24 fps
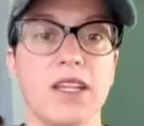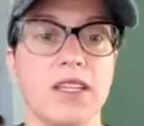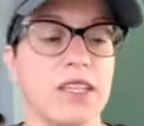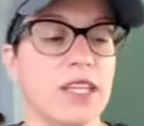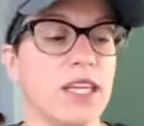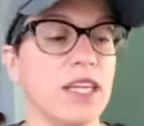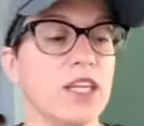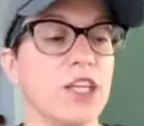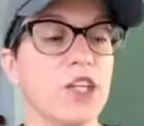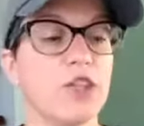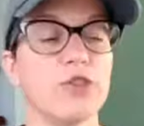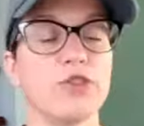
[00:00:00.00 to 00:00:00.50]

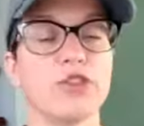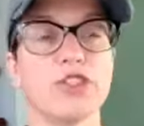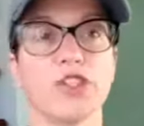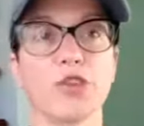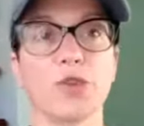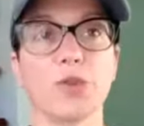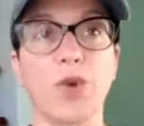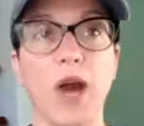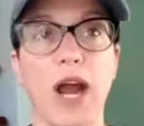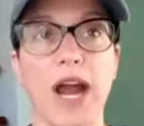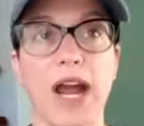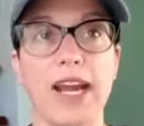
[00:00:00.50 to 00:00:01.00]
They use the
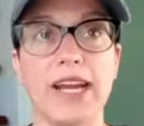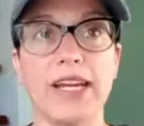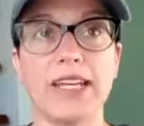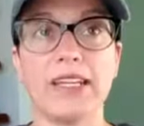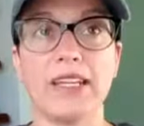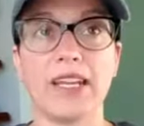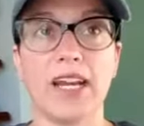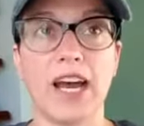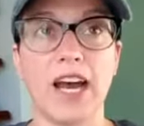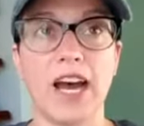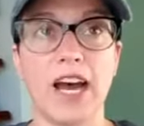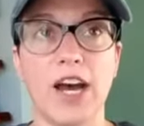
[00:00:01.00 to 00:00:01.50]

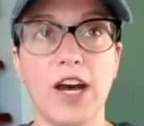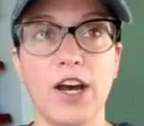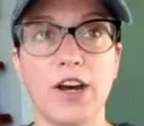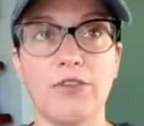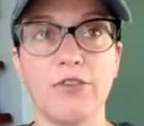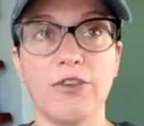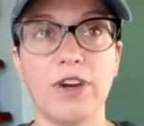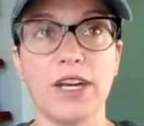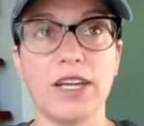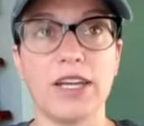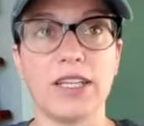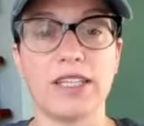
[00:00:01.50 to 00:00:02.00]
rind
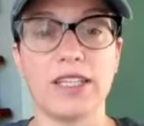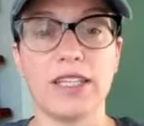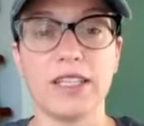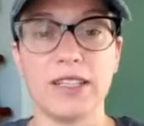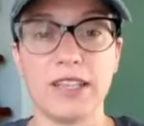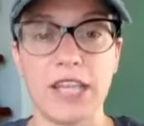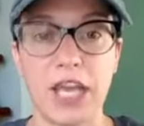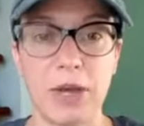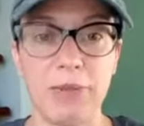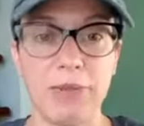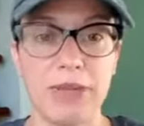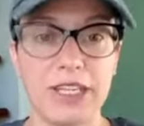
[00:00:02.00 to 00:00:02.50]
of the
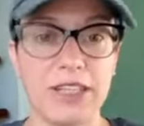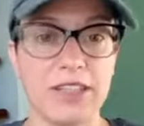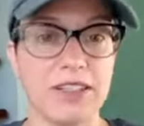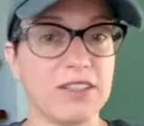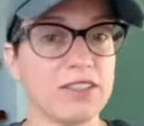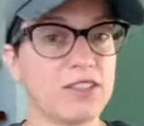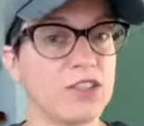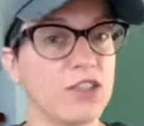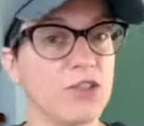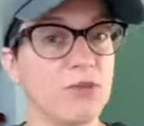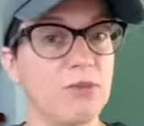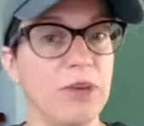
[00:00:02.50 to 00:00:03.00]
lemon
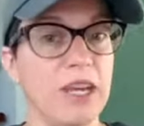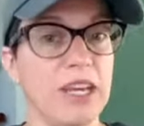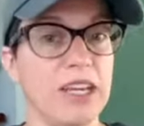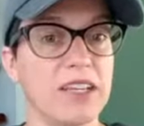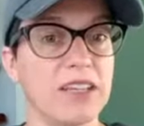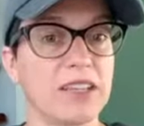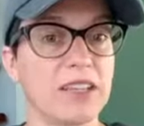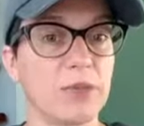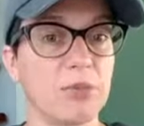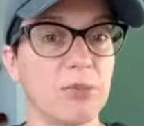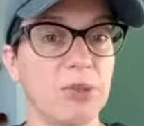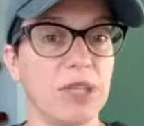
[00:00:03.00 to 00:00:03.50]
to
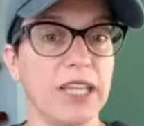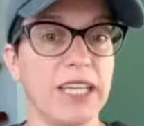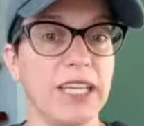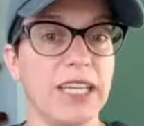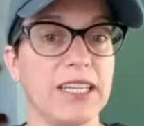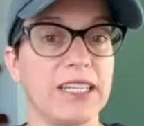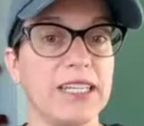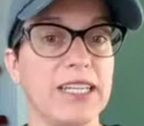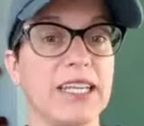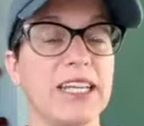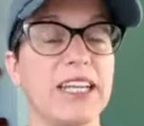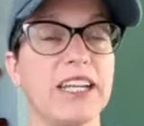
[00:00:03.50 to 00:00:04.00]
make the
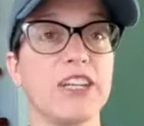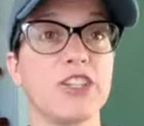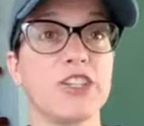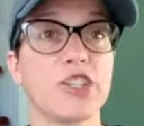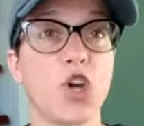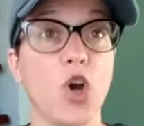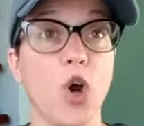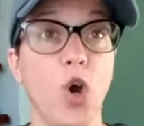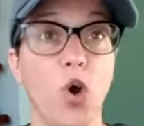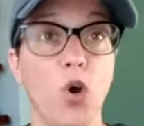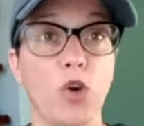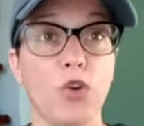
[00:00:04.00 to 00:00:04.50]
plant, and it is
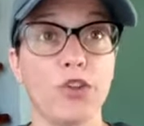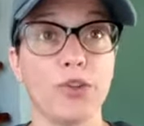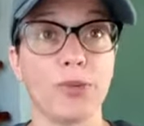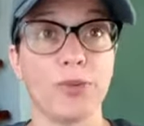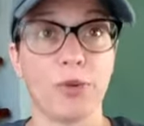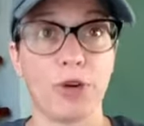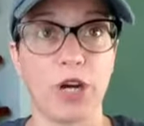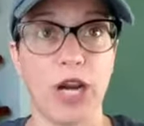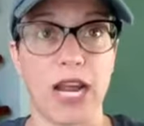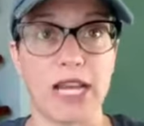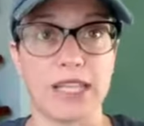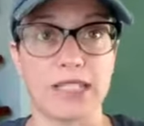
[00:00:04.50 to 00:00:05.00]
cold
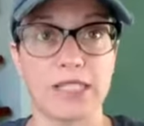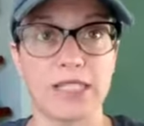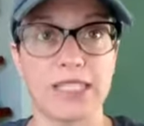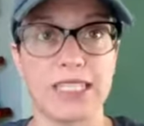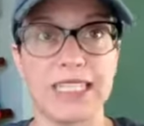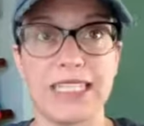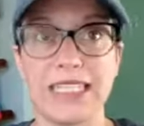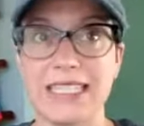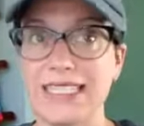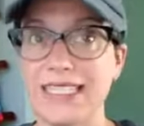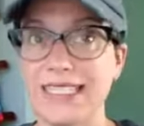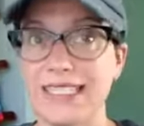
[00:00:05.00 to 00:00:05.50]
pressed
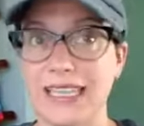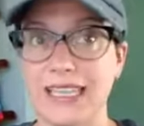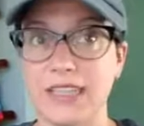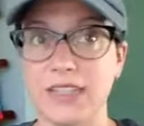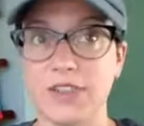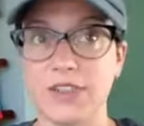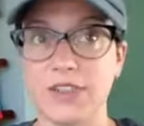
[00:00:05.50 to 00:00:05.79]
instead